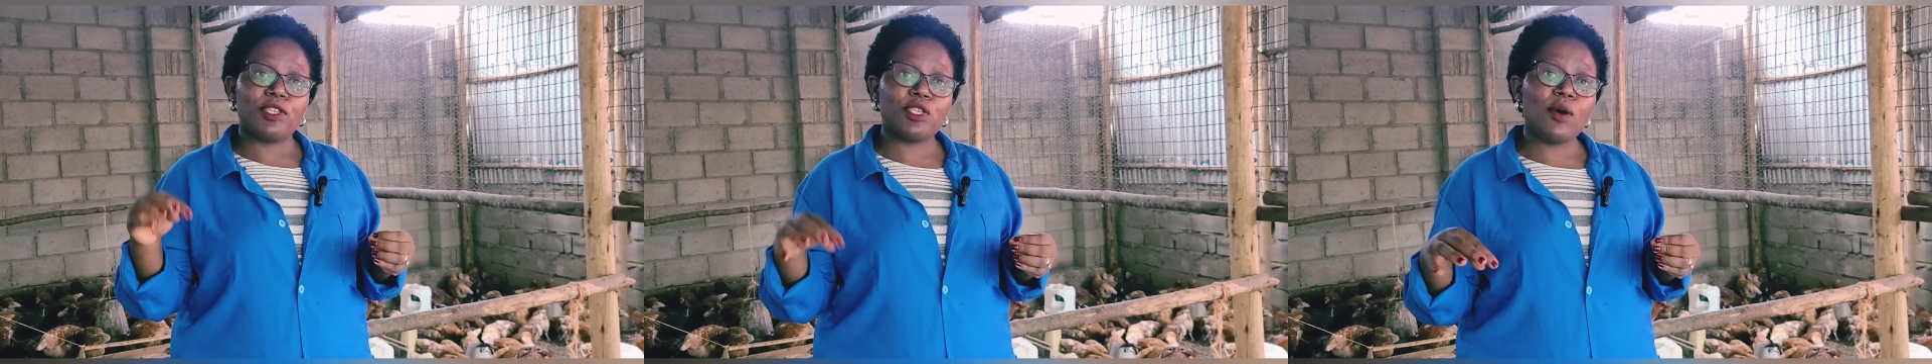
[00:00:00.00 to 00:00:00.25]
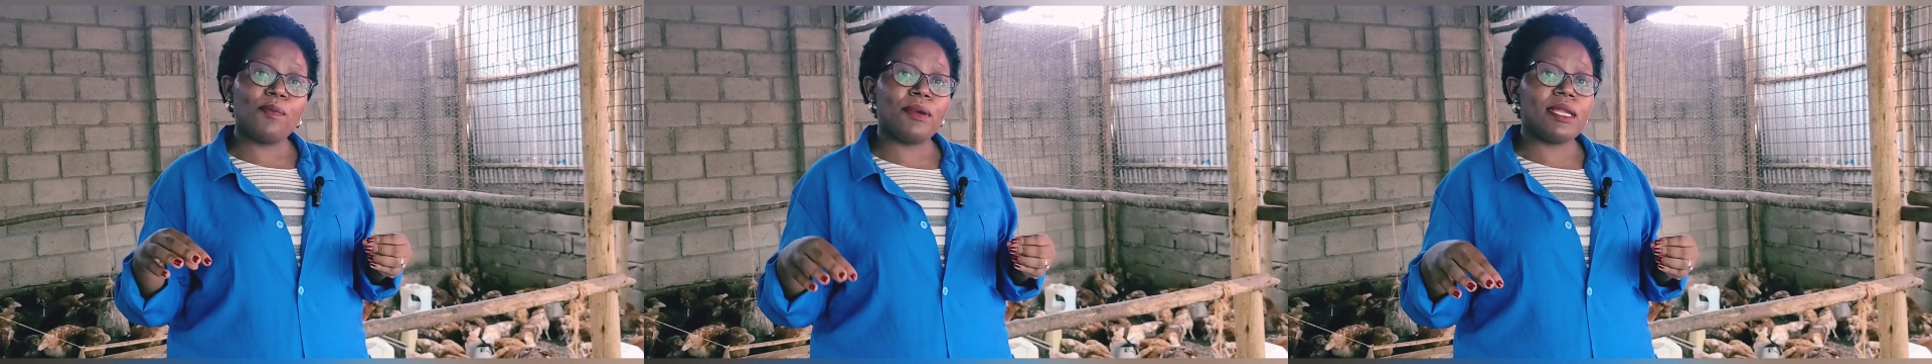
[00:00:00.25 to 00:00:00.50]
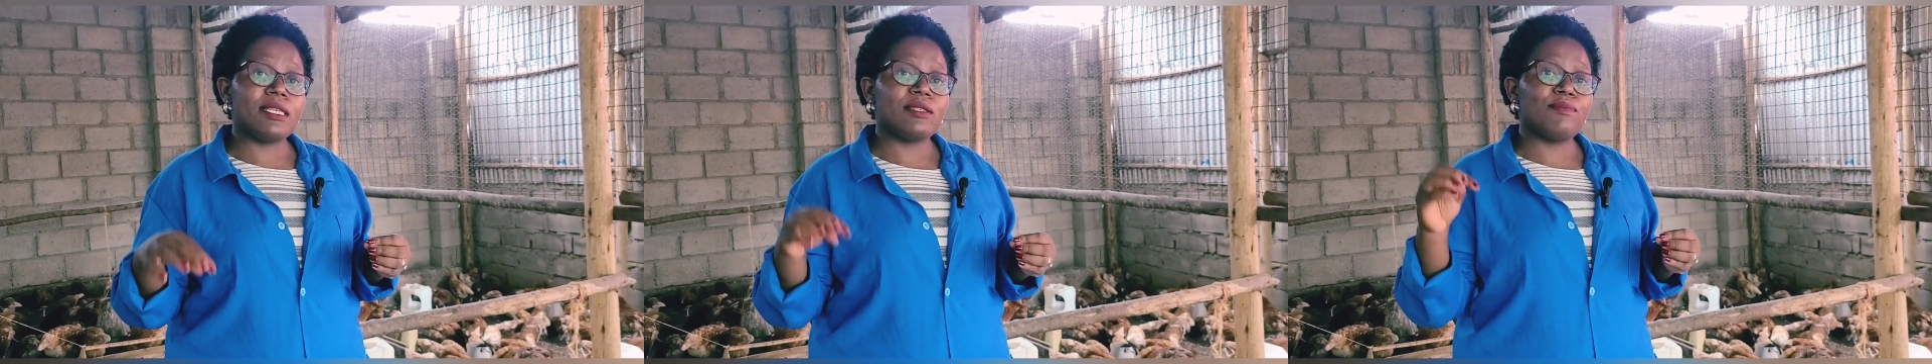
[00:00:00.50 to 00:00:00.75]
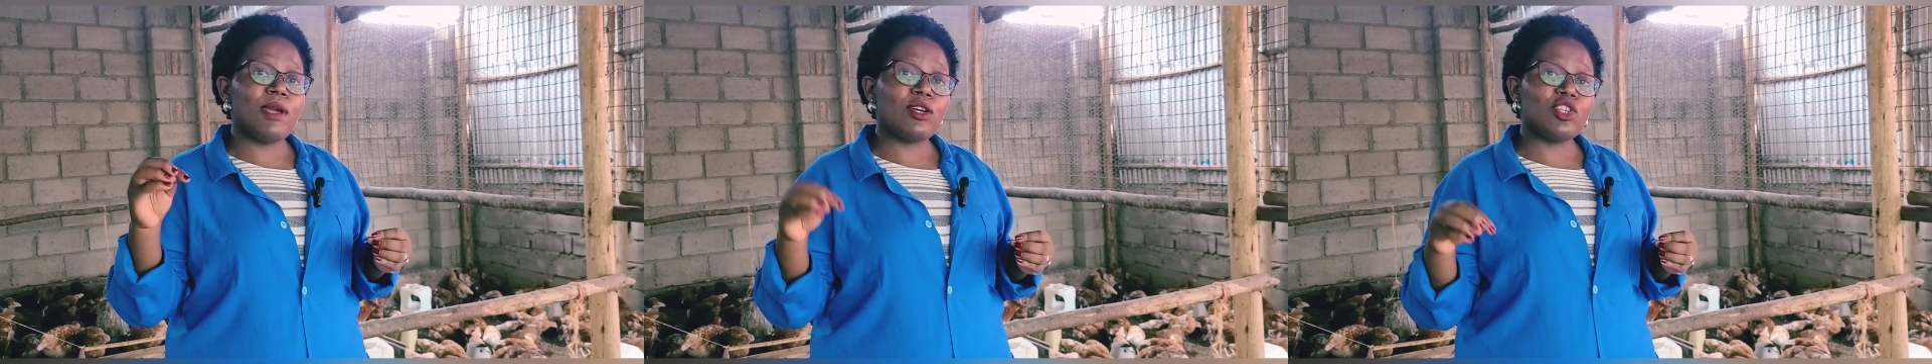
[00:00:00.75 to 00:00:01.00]
so please
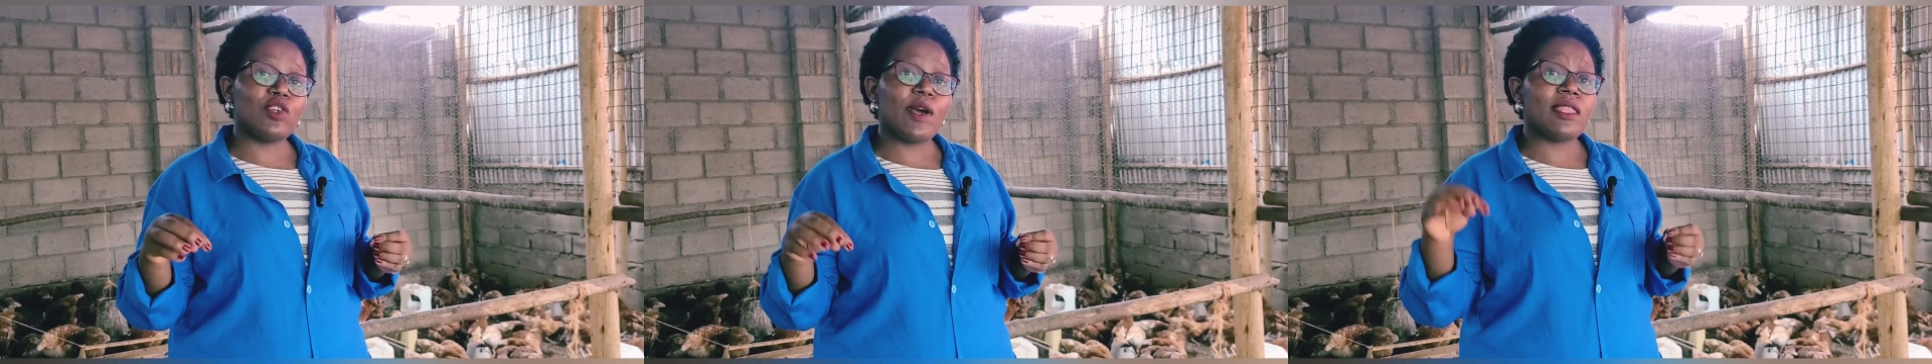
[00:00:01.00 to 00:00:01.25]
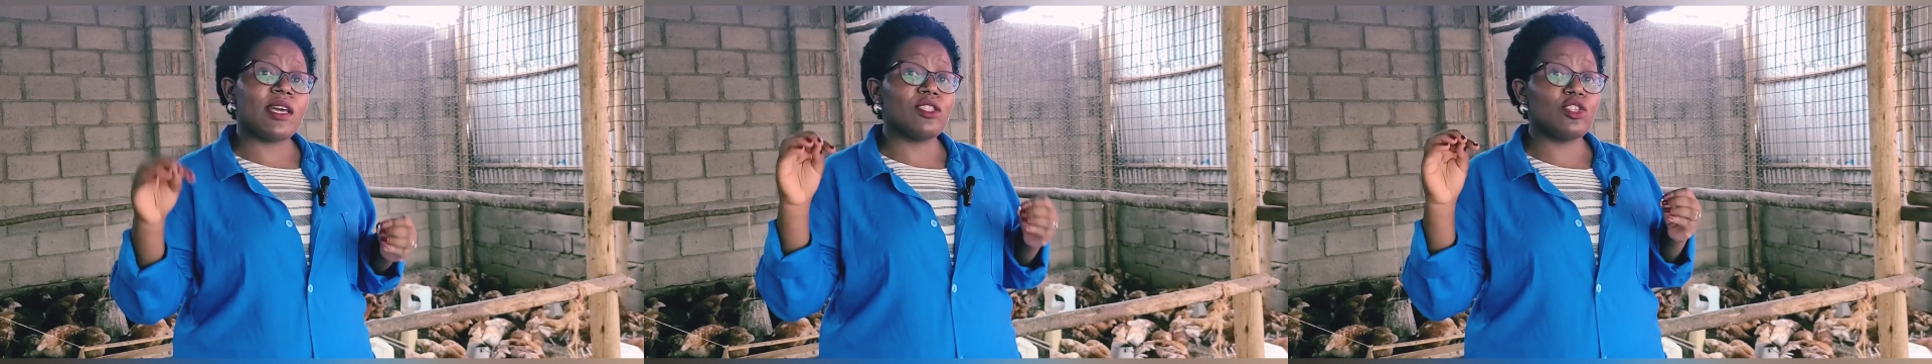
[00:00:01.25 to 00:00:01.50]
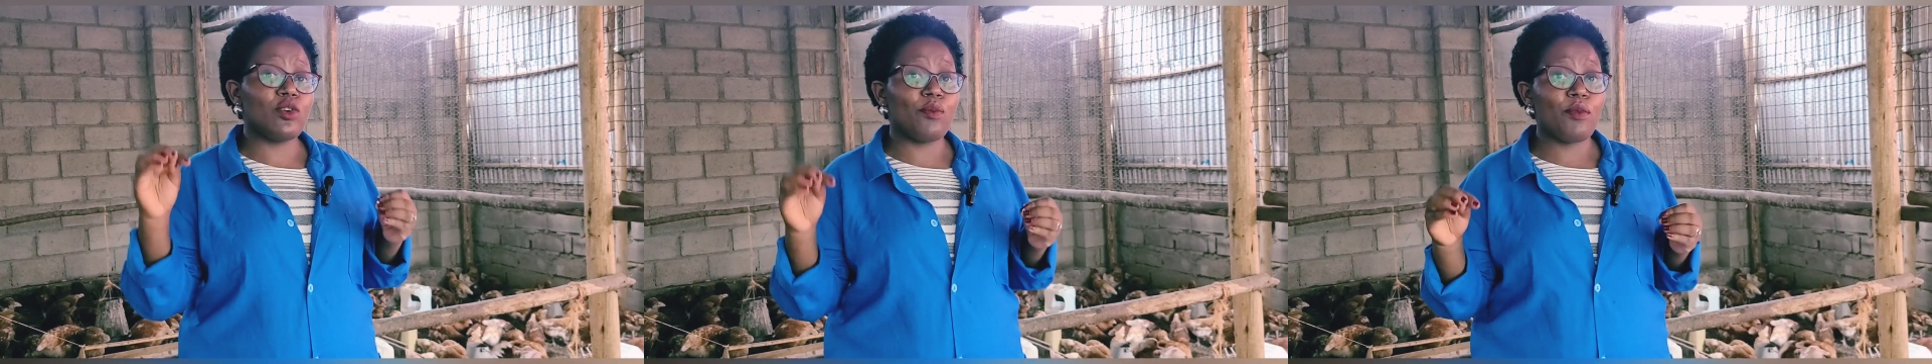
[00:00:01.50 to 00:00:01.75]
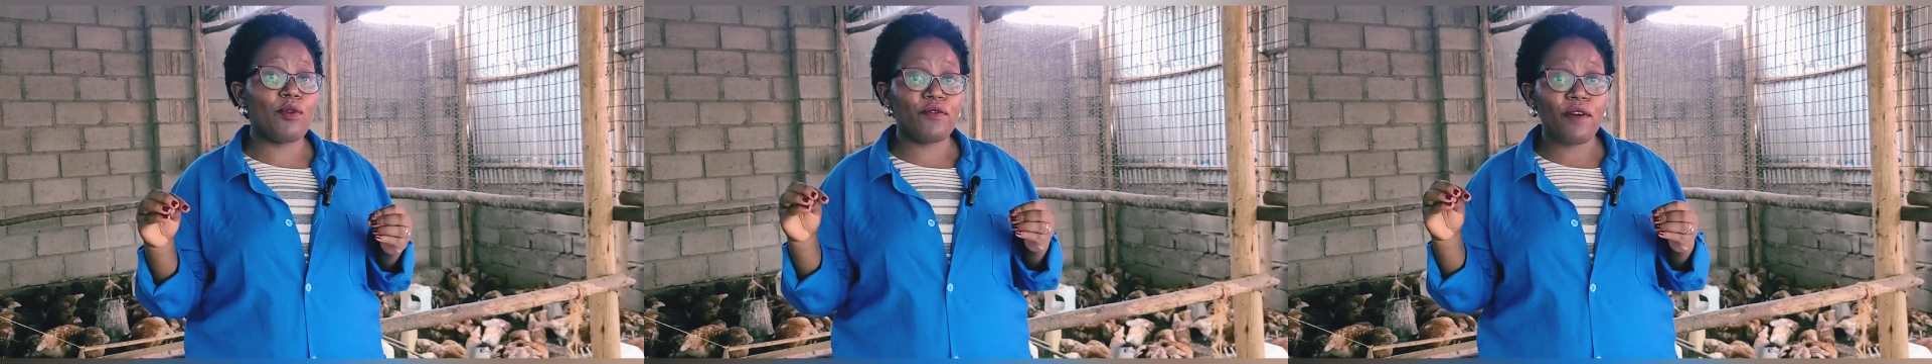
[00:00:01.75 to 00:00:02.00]
make sure that you
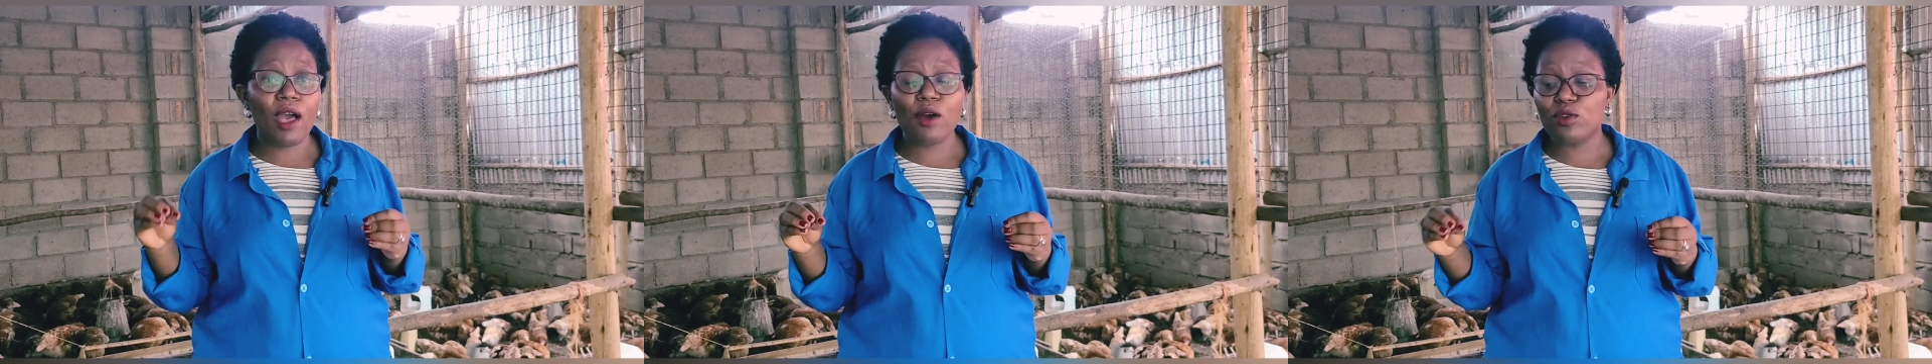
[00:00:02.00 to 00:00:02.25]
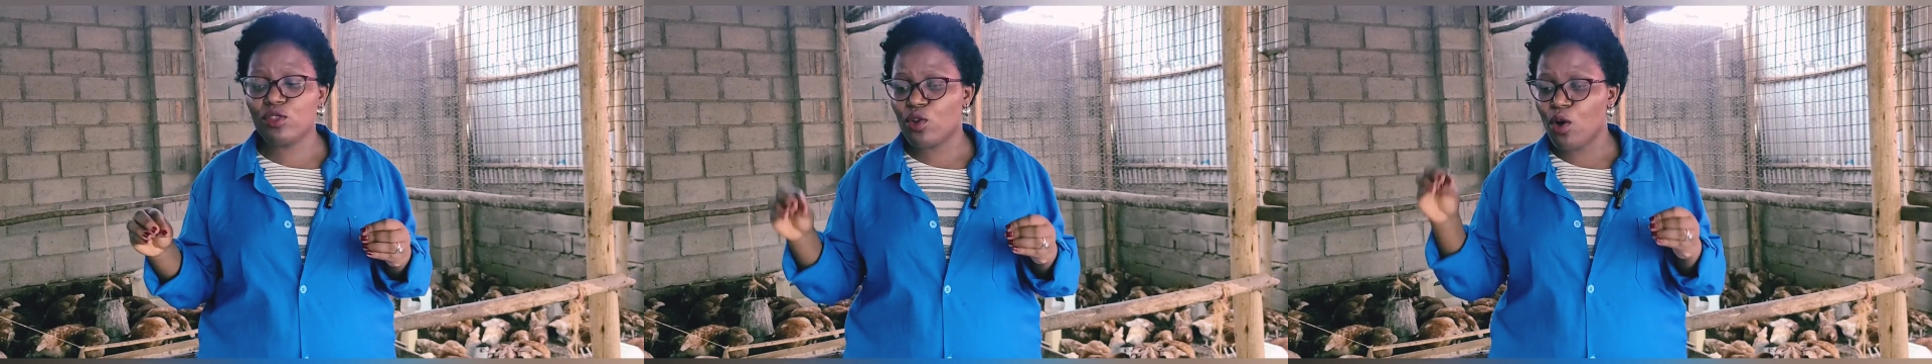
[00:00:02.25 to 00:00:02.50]
move out